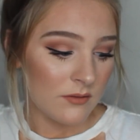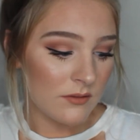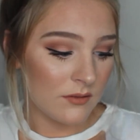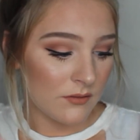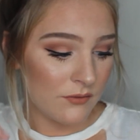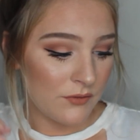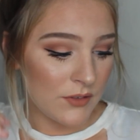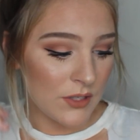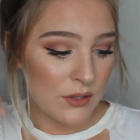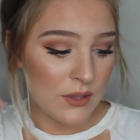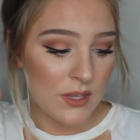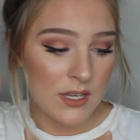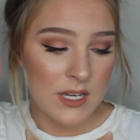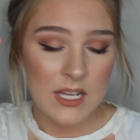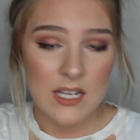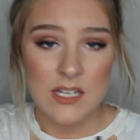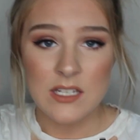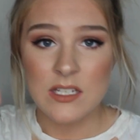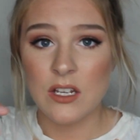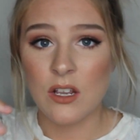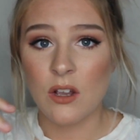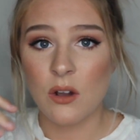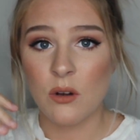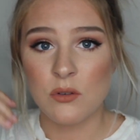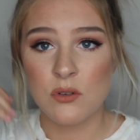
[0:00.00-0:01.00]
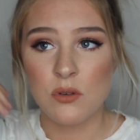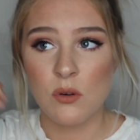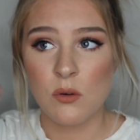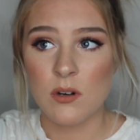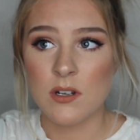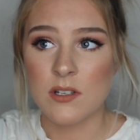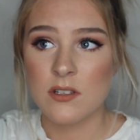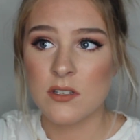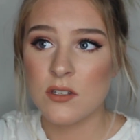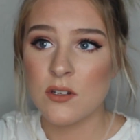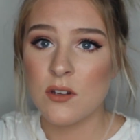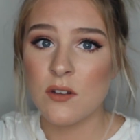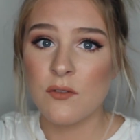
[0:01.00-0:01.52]
feel the need to go
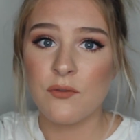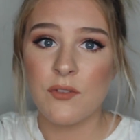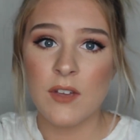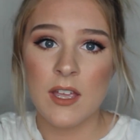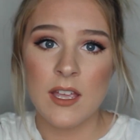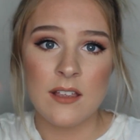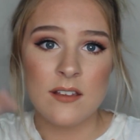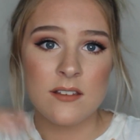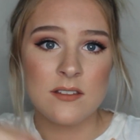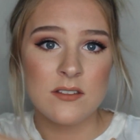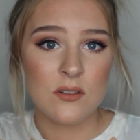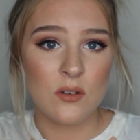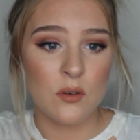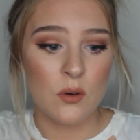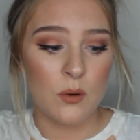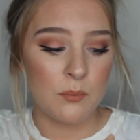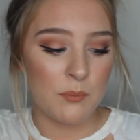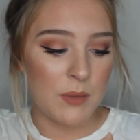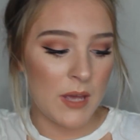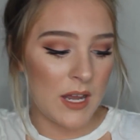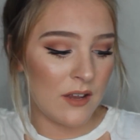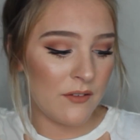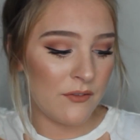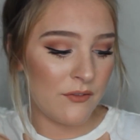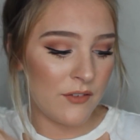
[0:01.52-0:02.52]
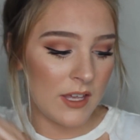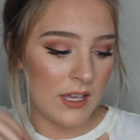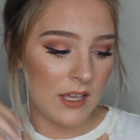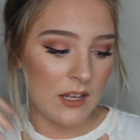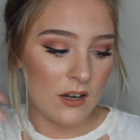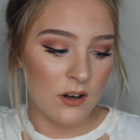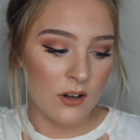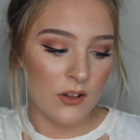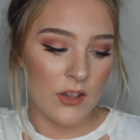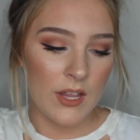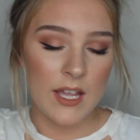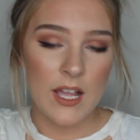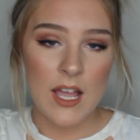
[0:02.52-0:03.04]
towards Too Faced or
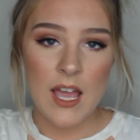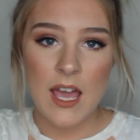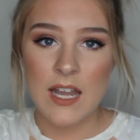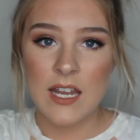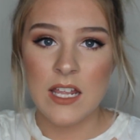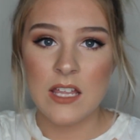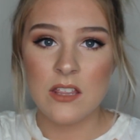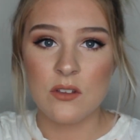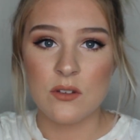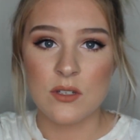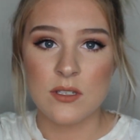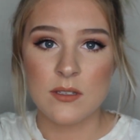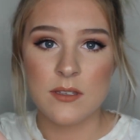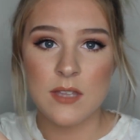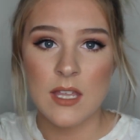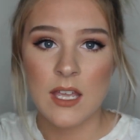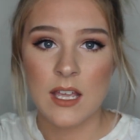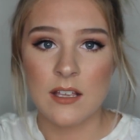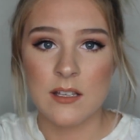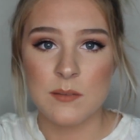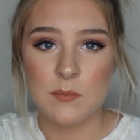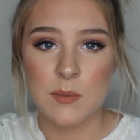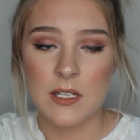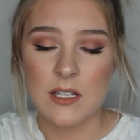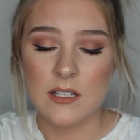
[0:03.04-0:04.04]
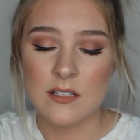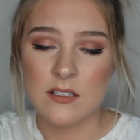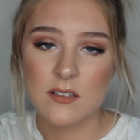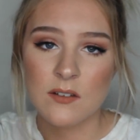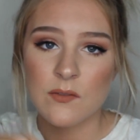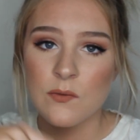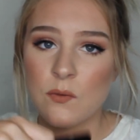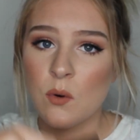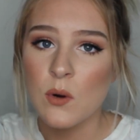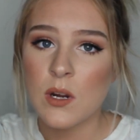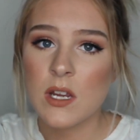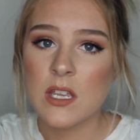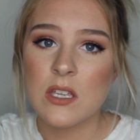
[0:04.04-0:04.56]
Benefit or like any of those things, because
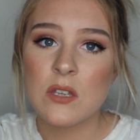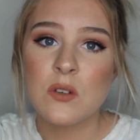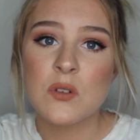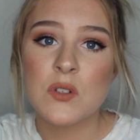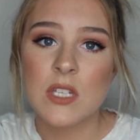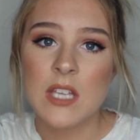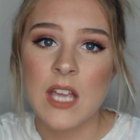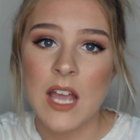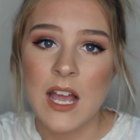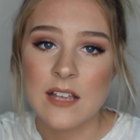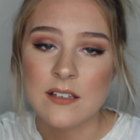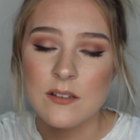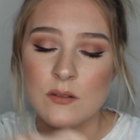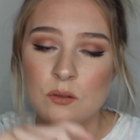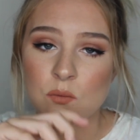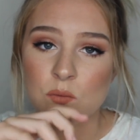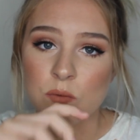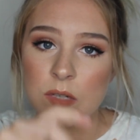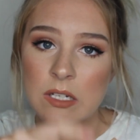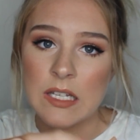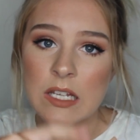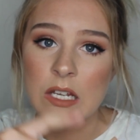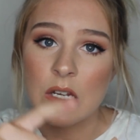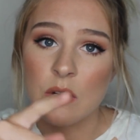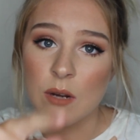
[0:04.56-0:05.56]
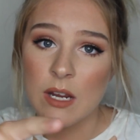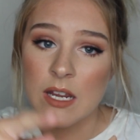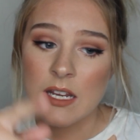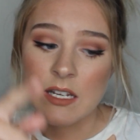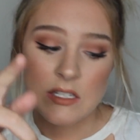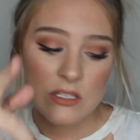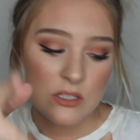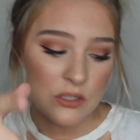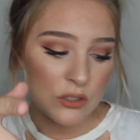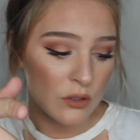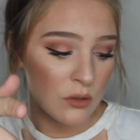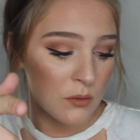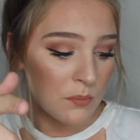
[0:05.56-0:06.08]
Sephora usually has a really
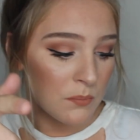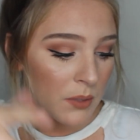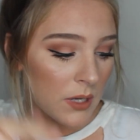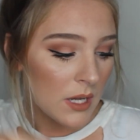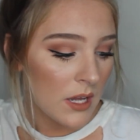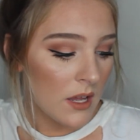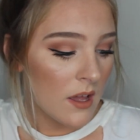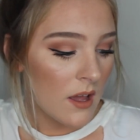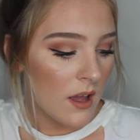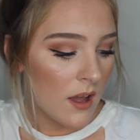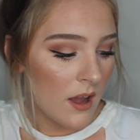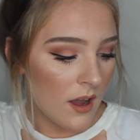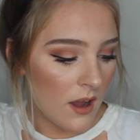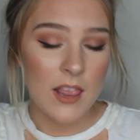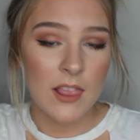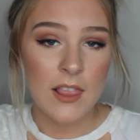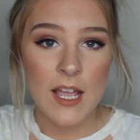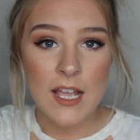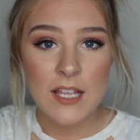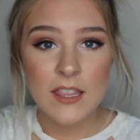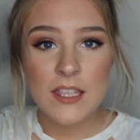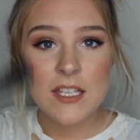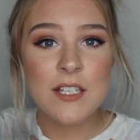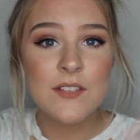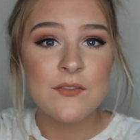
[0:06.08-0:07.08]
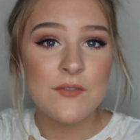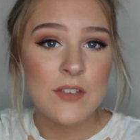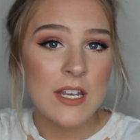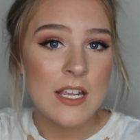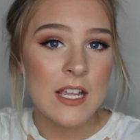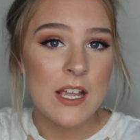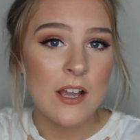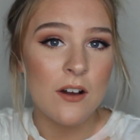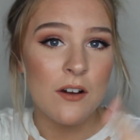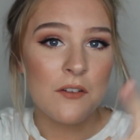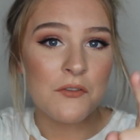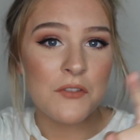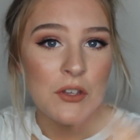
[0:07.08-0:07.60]
great dupe. Like this
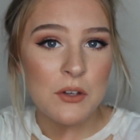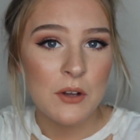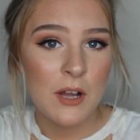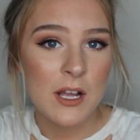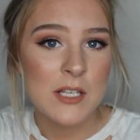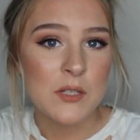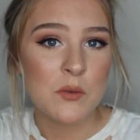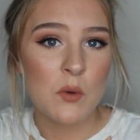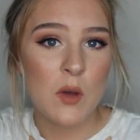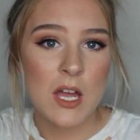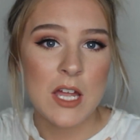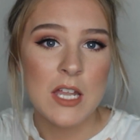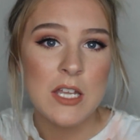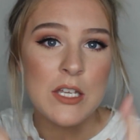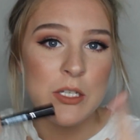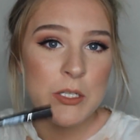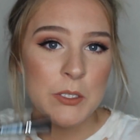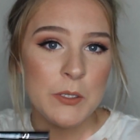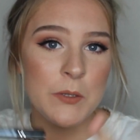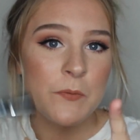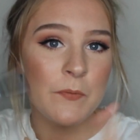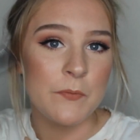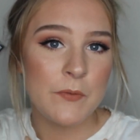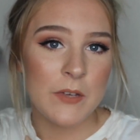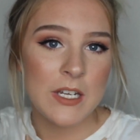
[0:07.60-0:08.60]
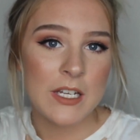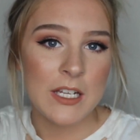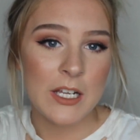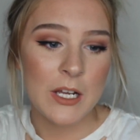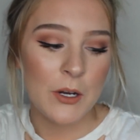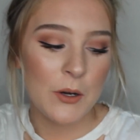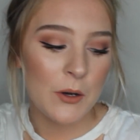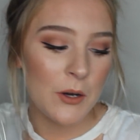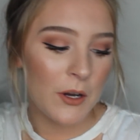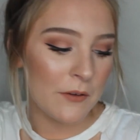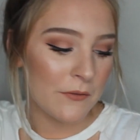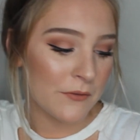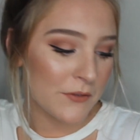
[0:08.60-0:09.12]
video if you guys want a dupe video
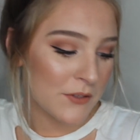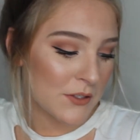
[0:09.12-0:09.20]
of